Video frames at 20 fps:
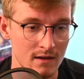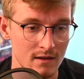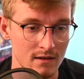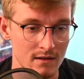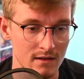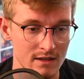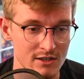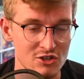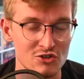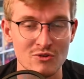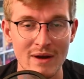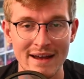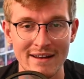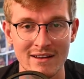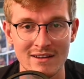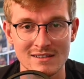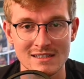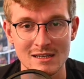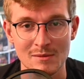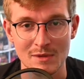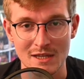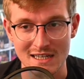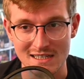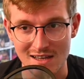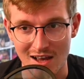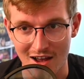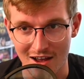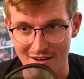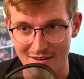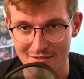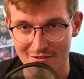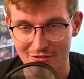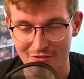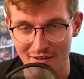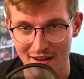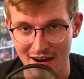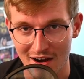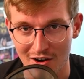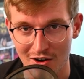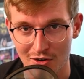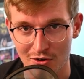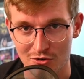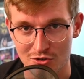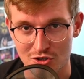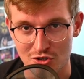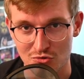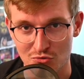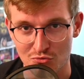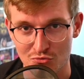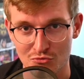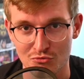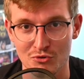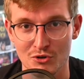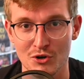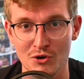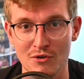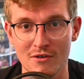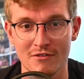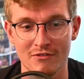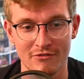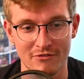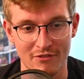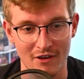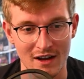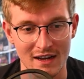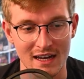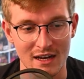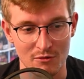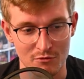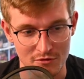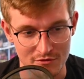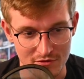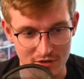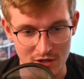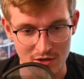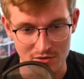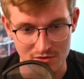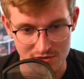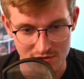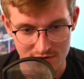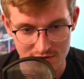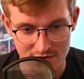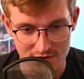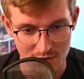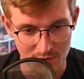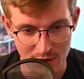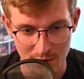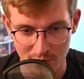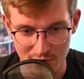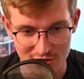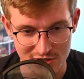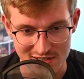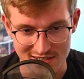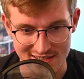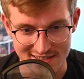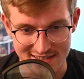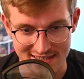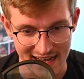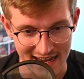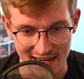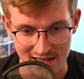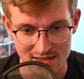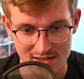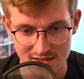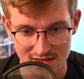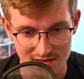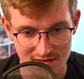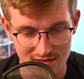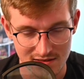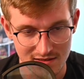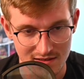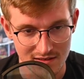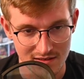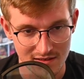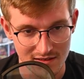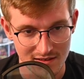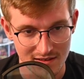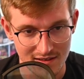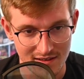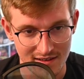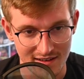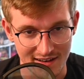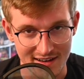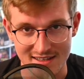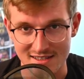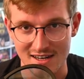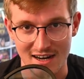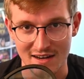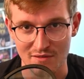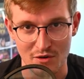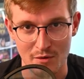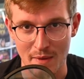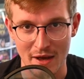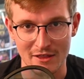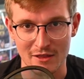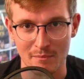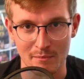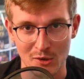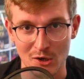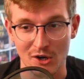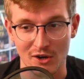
Let's drown out some of these unfair, just rude fucking reviews. Some people are just dicks. And it's not even about the book.